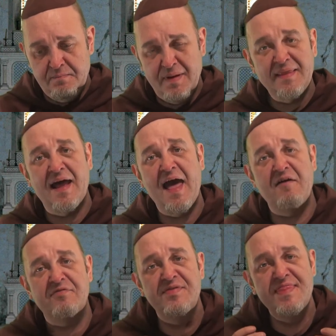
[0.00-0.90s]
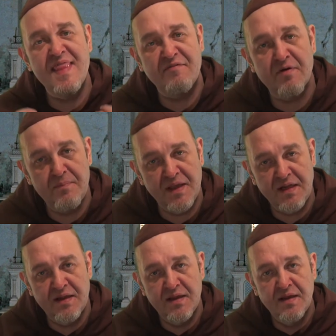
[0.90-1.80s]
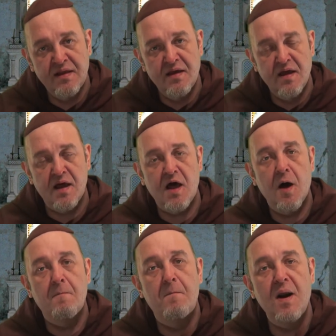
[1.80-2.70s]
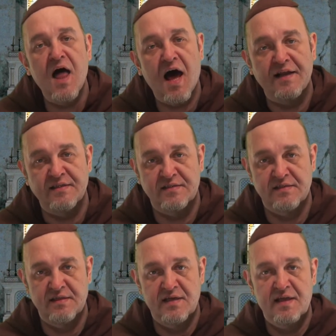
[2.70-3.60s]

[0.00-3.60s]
But I have never been a blind